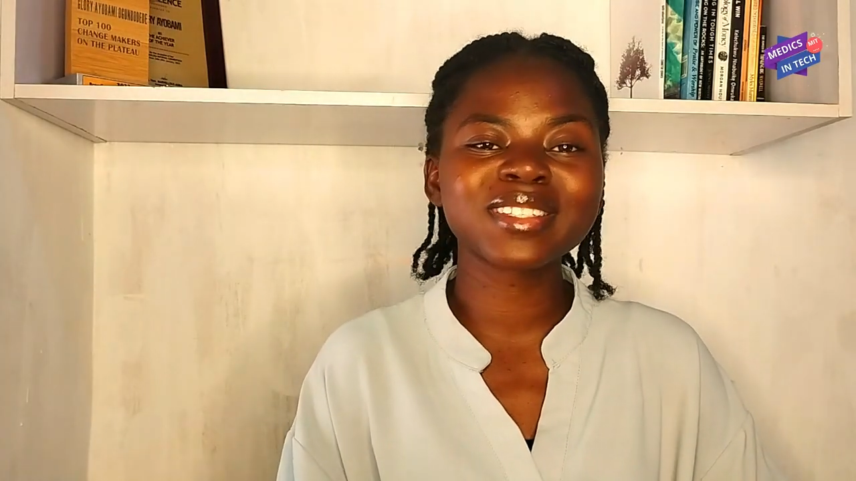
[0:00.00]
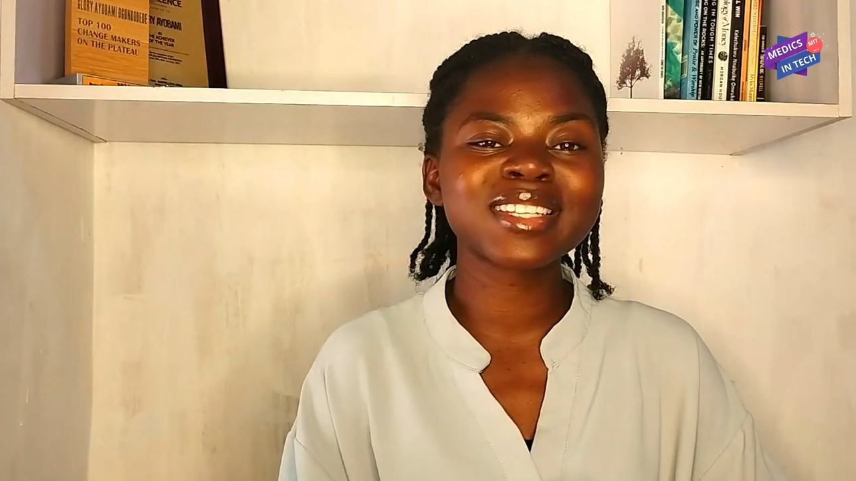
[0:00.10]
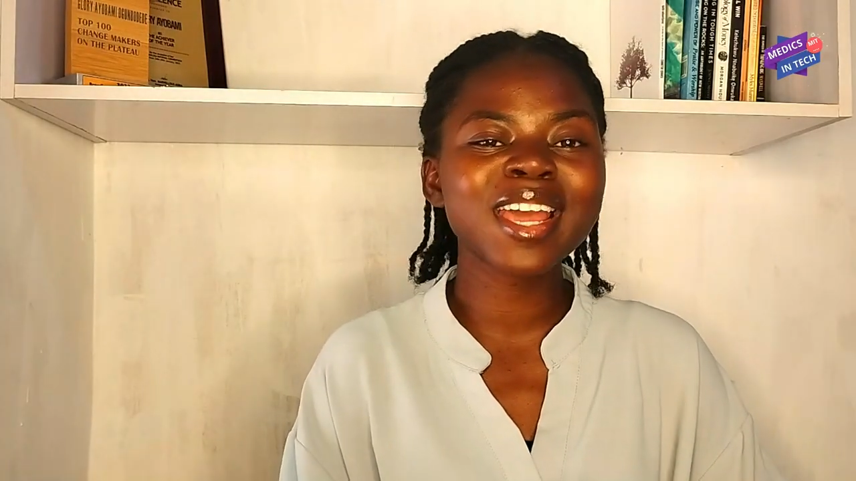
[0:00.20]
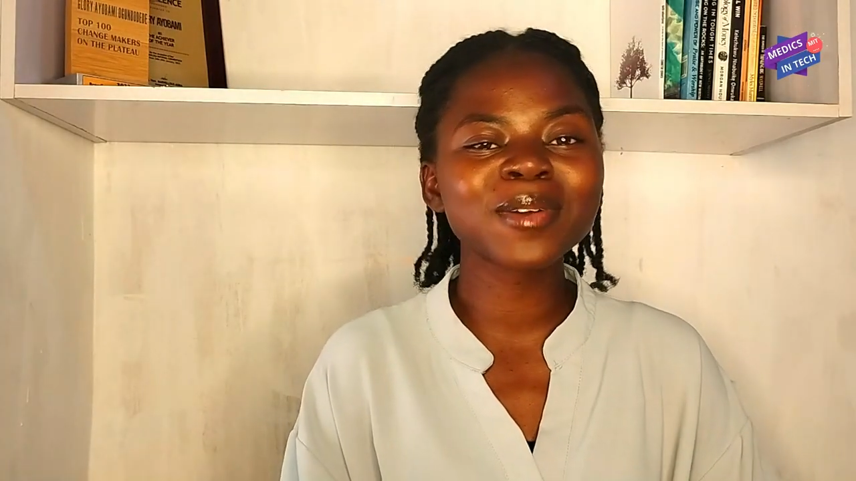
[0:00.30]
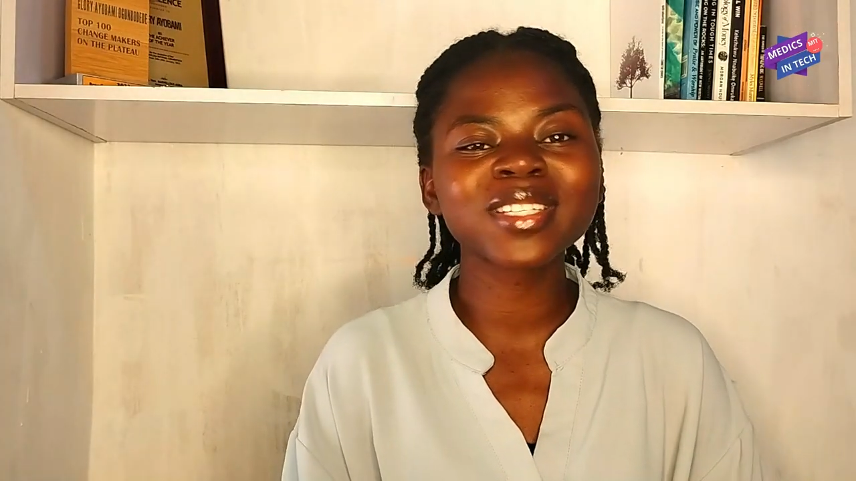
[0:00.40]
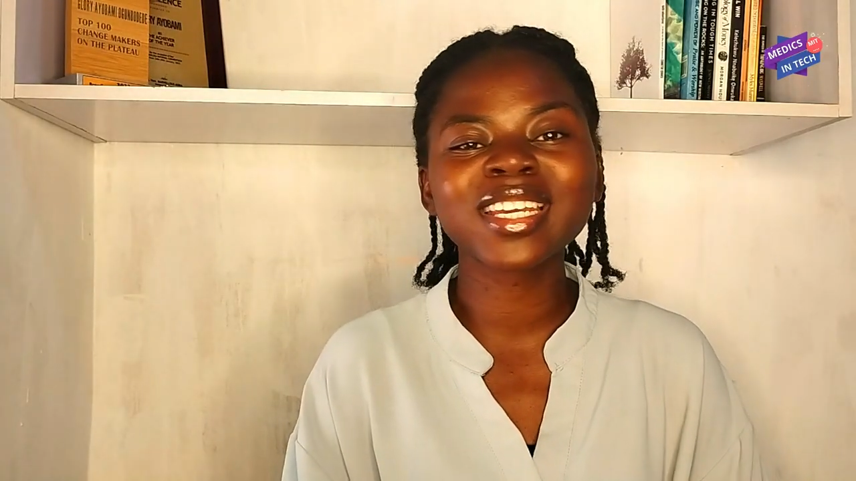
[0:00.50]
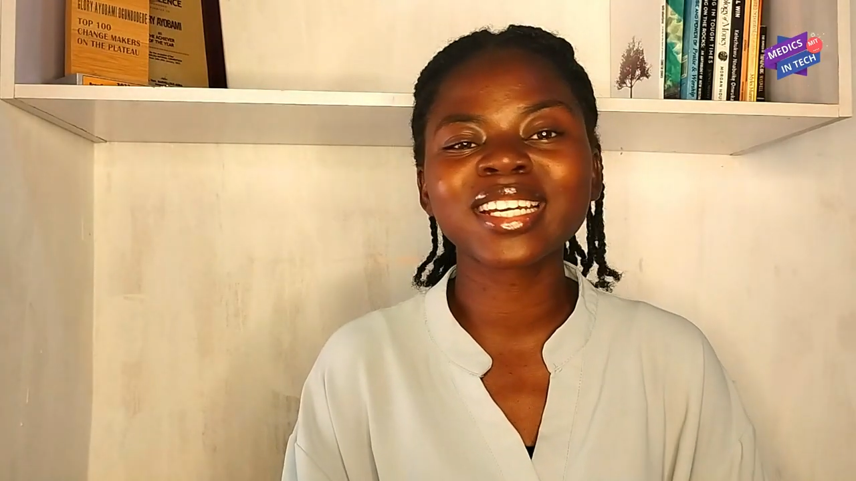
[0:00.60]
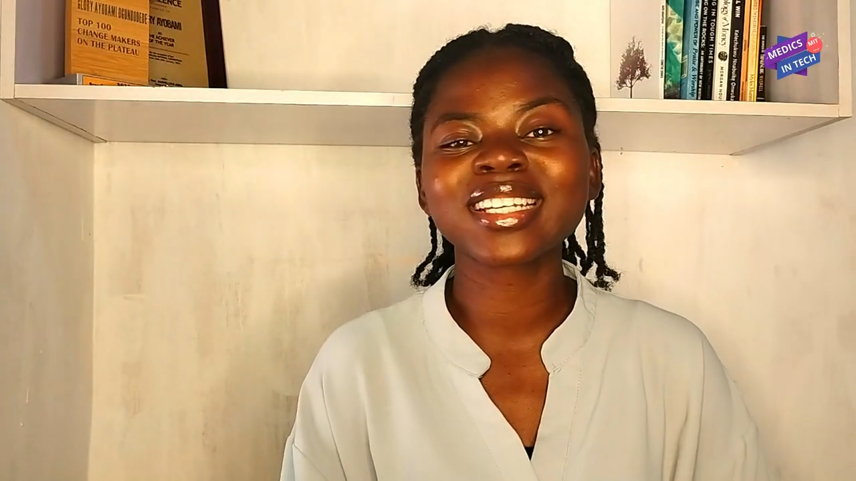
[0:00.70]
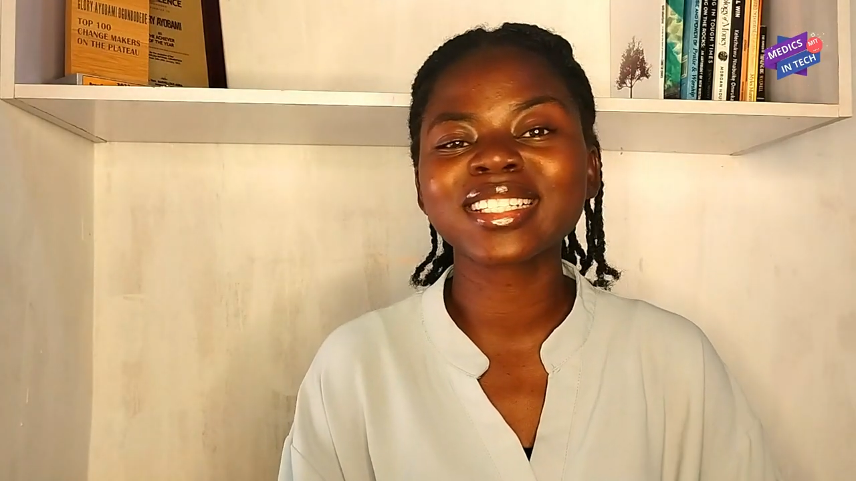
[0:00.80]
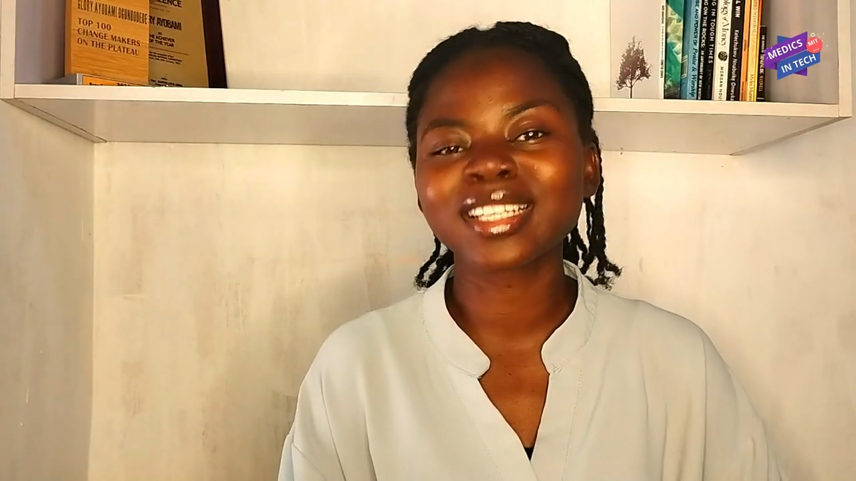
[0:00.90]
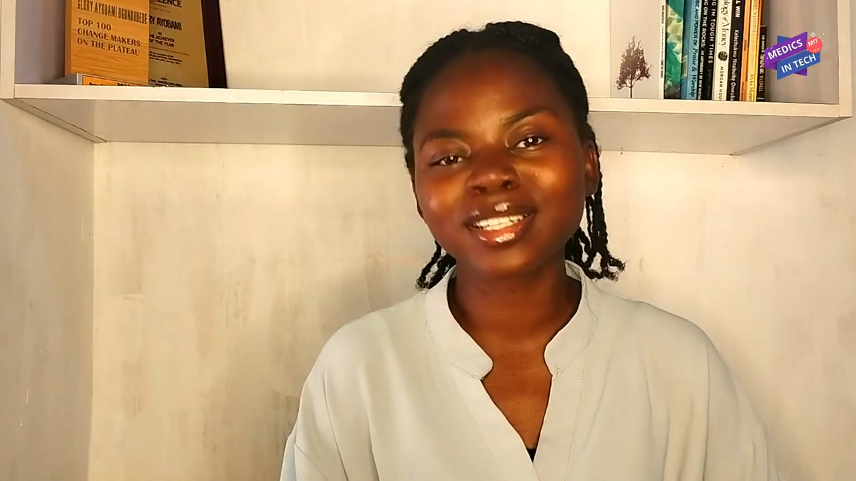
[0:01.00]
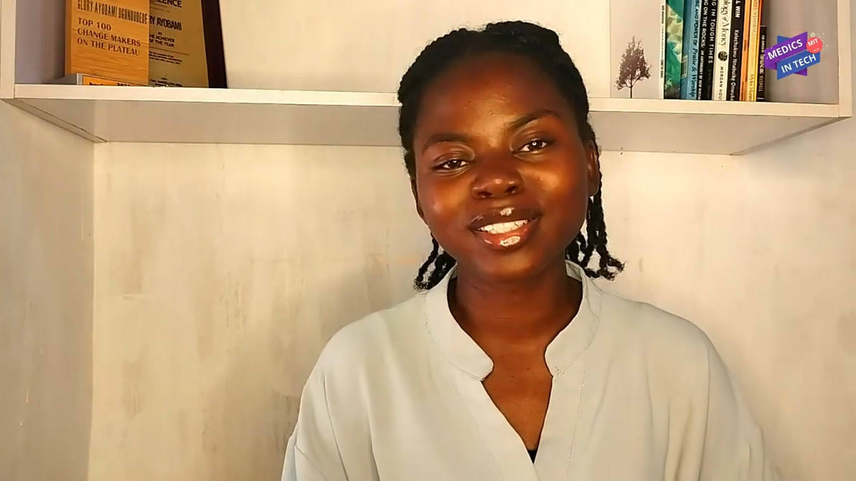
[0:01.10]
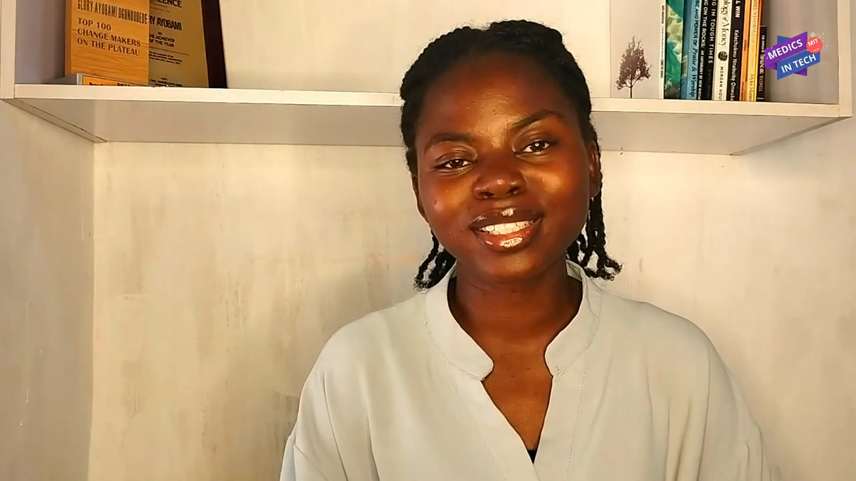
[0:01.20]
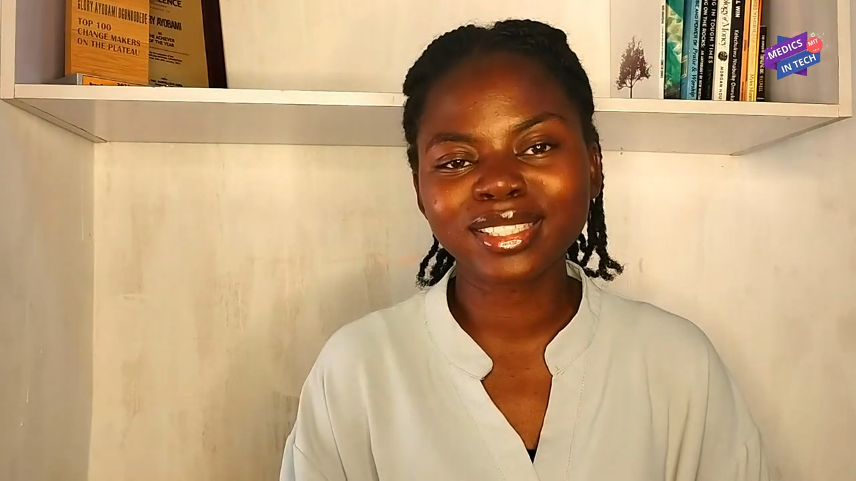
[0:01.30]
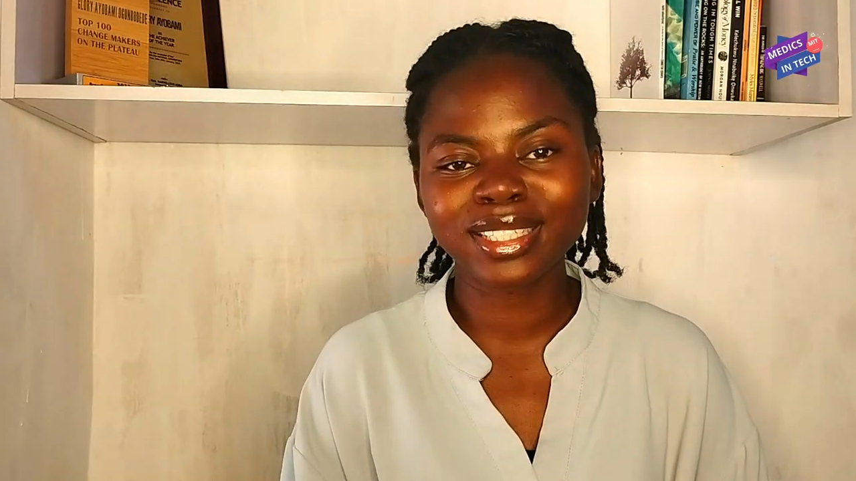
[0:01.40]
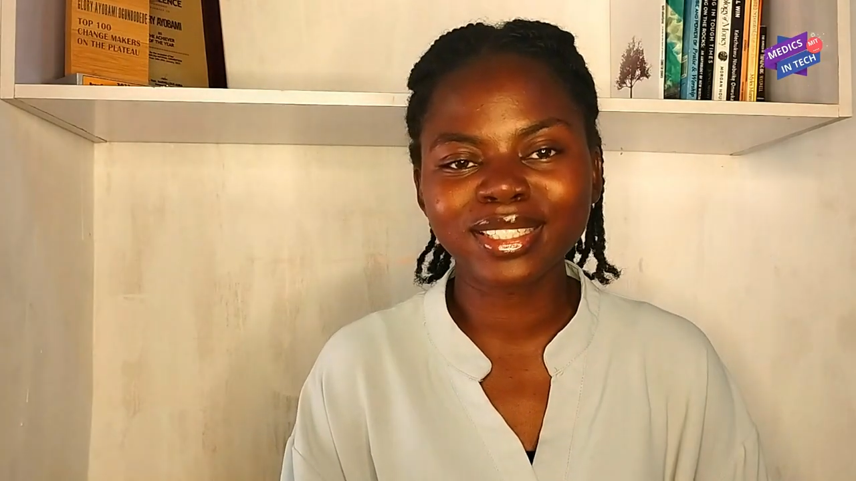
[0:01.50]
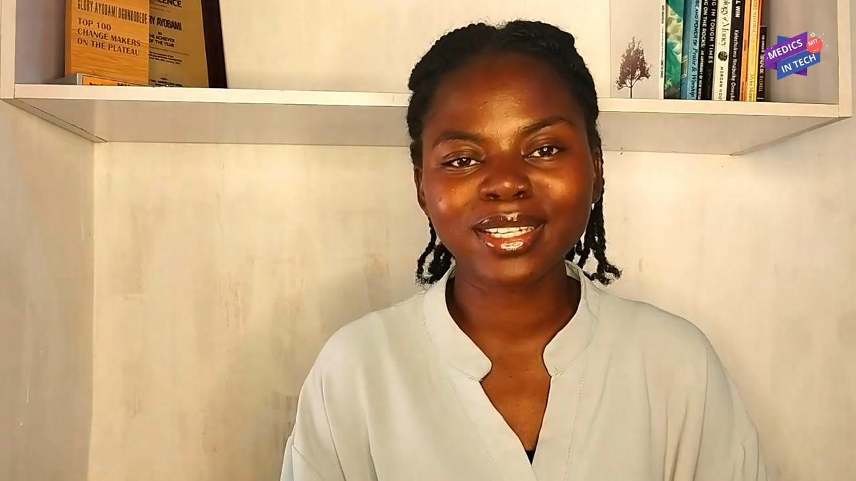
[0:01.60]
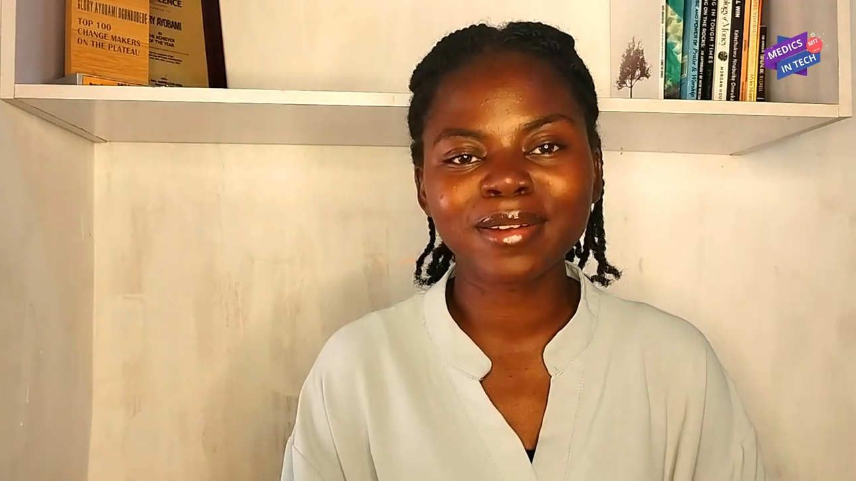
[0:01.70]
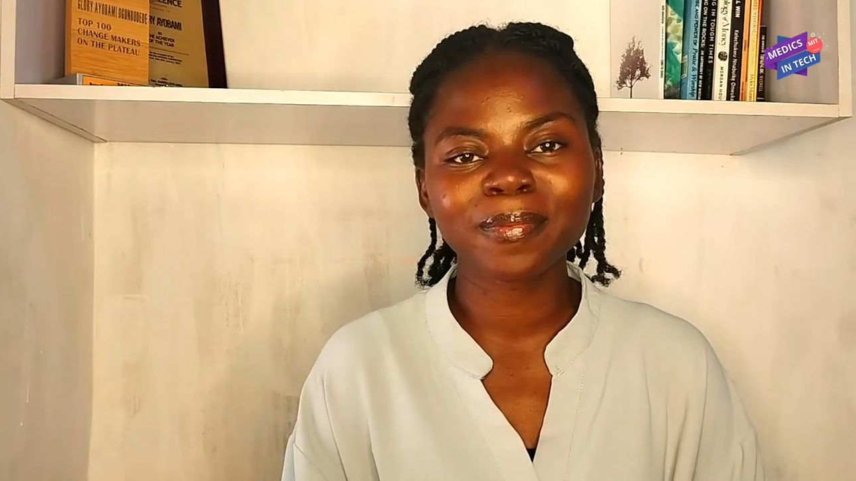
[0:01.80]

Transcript: this Healthcare Intelligence Center.